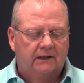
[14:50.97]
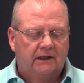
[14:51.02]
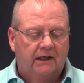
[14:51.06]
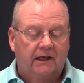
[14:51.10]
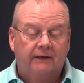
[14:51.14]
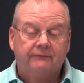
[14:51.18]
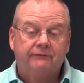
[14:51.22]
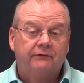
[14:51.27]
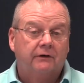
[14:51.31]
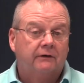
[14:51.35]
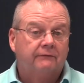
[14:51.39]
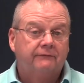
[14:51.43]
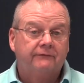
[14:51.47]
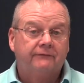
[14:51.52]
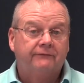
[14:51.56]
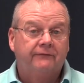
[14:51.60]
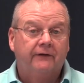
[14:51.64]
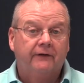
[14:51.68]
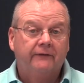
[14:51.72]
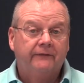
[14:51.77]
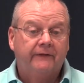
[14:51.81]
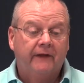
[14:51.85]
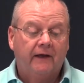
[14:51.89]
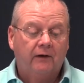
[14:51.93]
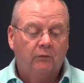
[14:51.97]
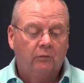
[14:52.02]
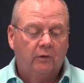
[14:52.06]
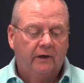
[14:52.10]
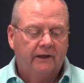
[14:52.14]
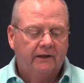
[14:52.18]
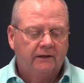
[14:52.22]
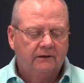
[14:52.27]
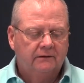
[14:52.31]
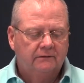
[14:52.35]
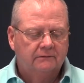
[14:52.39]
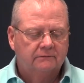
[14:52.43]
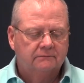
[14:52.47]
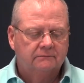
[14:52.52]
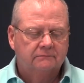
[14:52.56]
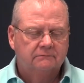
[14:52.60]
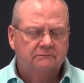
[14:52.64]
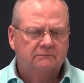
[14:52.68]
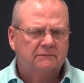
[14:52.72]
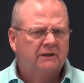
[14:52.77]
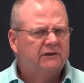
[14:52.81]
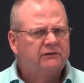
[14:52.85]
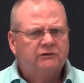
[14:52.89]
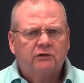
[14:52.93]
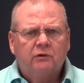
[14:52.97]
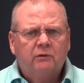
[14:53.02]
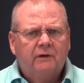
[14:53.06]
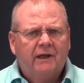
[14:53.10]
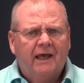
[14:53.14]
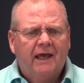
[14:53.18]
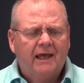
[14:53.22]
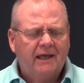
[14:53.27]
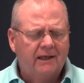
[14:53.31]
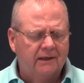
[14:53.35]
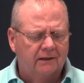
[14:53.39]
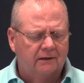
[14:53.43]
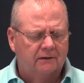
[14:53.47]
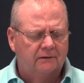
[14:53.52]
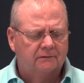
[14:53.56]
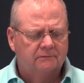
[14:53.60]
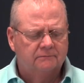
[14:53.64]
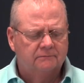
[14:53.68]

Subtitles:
Have you ever felt that way? It's okay.